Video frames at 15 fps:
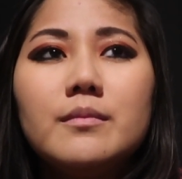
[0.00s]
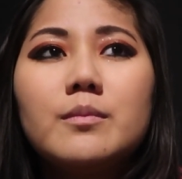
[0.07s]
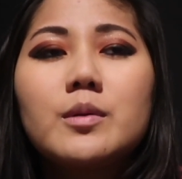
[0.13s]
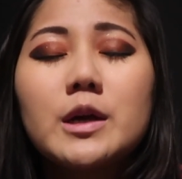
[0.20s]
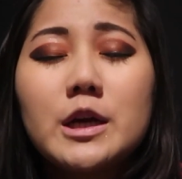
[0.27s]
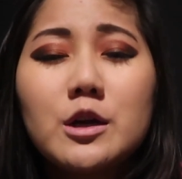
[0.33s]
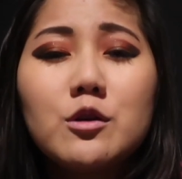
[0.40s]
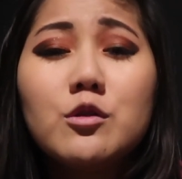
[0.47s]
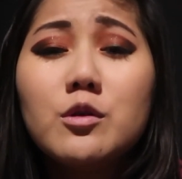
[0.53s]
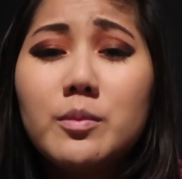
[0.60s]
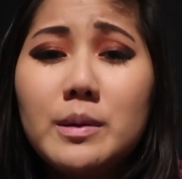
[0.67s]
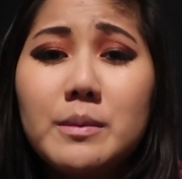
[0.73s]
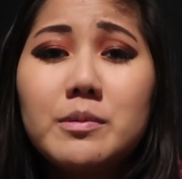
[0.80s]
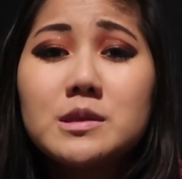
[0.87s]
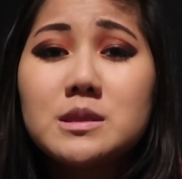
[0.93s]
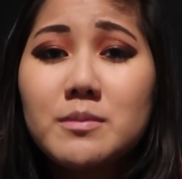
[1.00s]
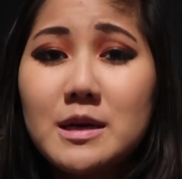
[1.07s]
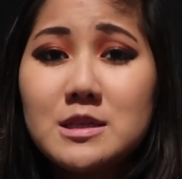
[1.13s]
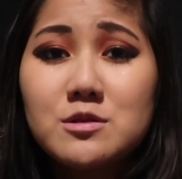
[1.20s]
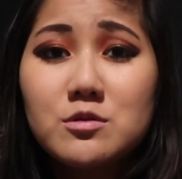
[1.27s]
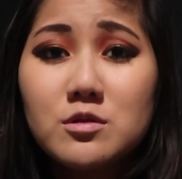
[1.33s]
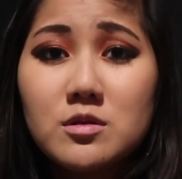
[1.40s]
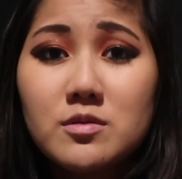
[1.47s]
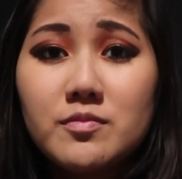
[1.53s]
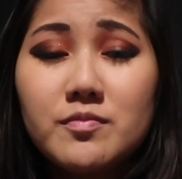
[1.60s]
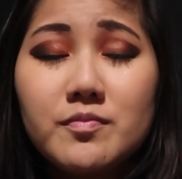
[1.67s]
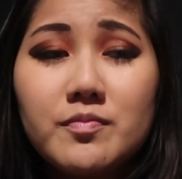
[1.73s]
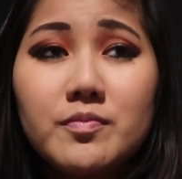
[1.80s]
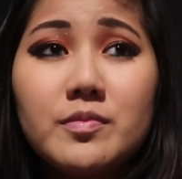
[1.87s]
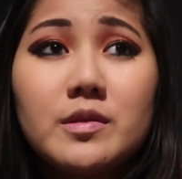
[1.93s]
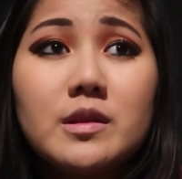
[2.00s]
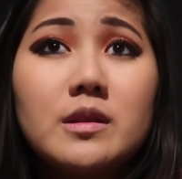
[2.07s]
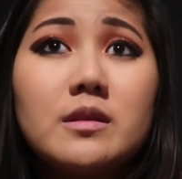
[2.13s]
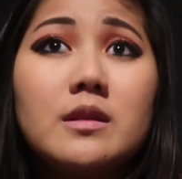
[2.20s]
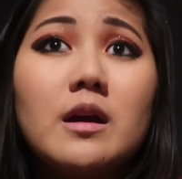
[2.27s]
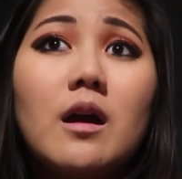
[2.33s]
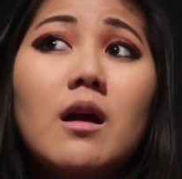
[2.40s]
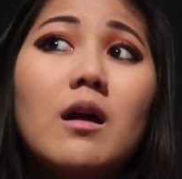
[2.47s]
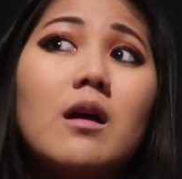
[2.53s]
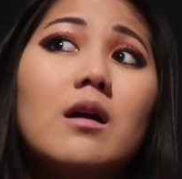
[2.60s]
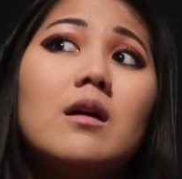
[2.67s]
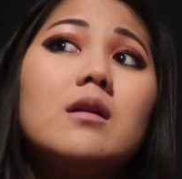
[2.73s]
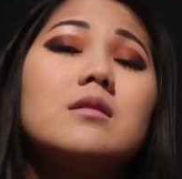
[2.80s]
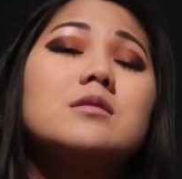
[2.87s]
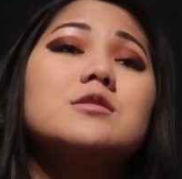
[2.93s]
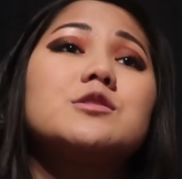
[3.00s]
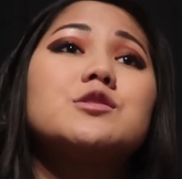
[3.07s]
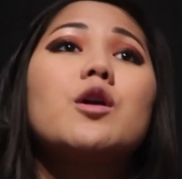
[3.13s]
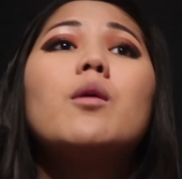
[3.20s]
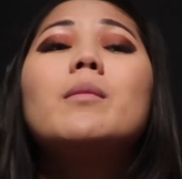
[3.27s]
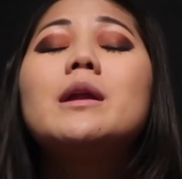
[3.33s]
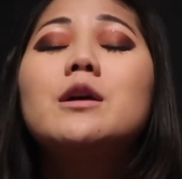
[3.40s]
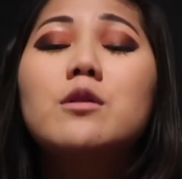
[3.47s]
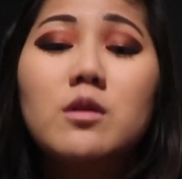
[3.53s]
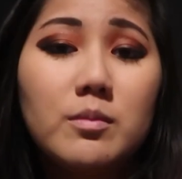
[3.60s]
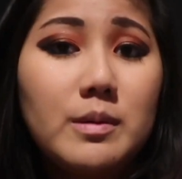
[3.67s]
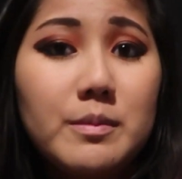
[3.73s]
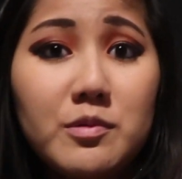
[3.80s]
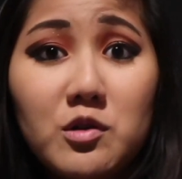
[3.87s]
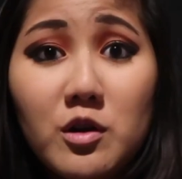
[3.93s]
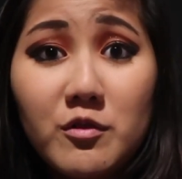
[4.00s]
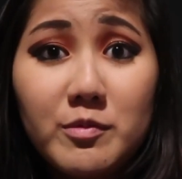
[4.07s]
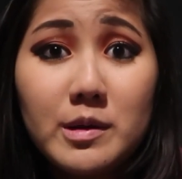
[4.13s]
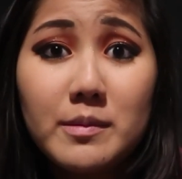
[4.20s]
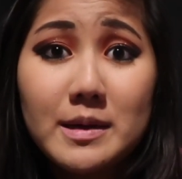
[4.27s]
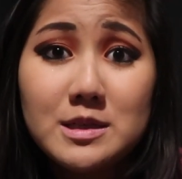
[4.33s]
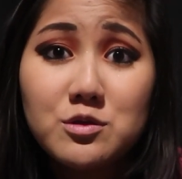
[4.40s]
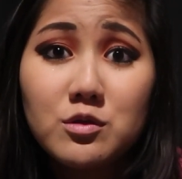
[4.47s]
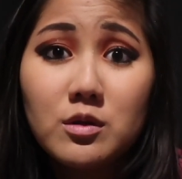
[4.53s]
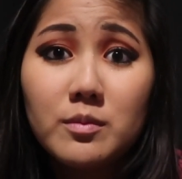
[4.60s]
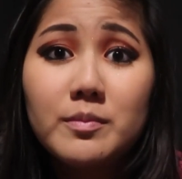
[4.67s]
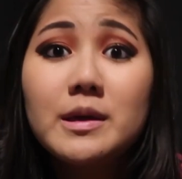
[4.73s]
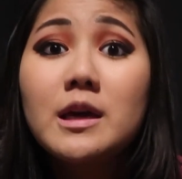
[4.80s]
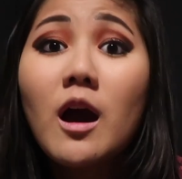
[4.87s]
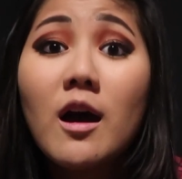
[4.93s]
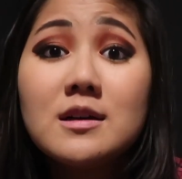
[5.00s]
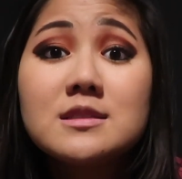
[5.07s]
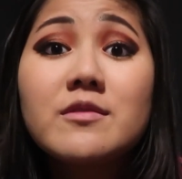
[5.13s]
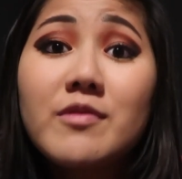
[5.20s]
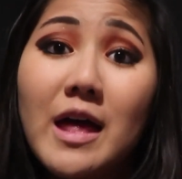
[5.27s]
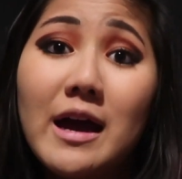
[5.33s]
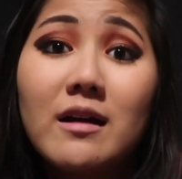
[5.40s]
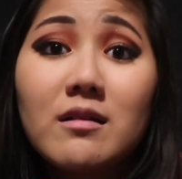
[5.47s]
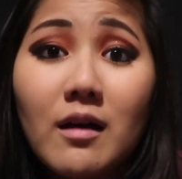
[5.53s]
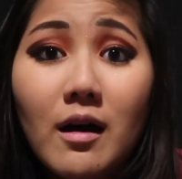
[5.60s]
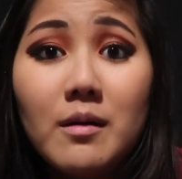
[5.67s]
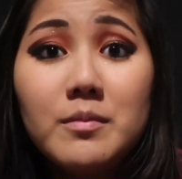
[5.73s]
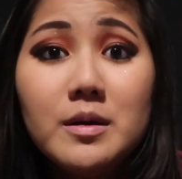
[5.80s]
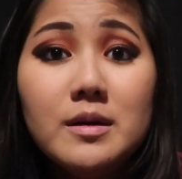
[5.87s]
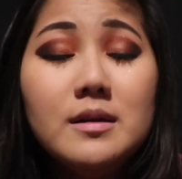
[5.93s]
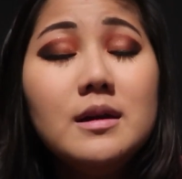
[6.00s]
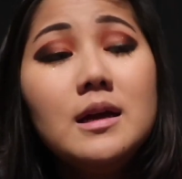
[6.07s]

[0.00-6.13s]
bring cool people to my school. There are so many cool people who have been to my school because of that club.